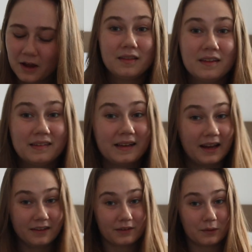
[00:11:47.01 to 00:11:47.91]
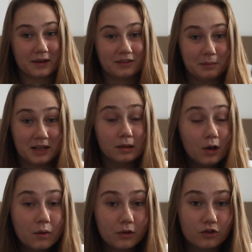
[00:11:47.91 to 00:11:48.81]
This is going to be
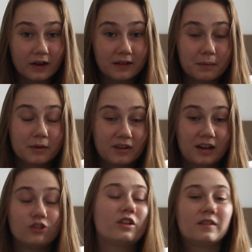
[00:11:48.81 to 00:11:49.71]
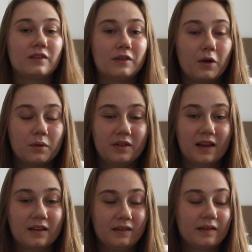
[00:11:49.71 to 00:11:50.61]
local transportation, so
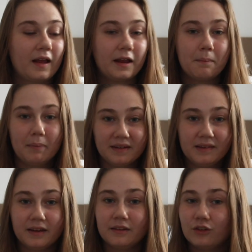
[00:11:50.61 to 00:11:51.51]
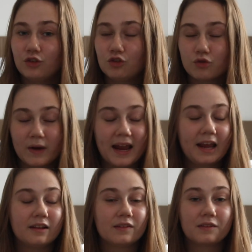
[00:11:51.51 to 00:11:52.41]
things like buses,
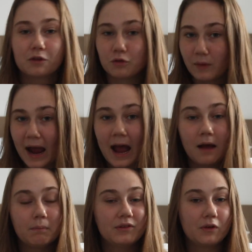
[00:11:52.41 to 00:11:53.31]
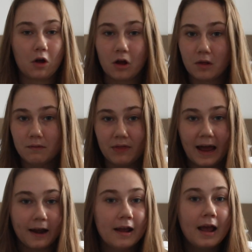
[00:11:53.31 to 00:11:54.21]
trains, Grabs, all of that.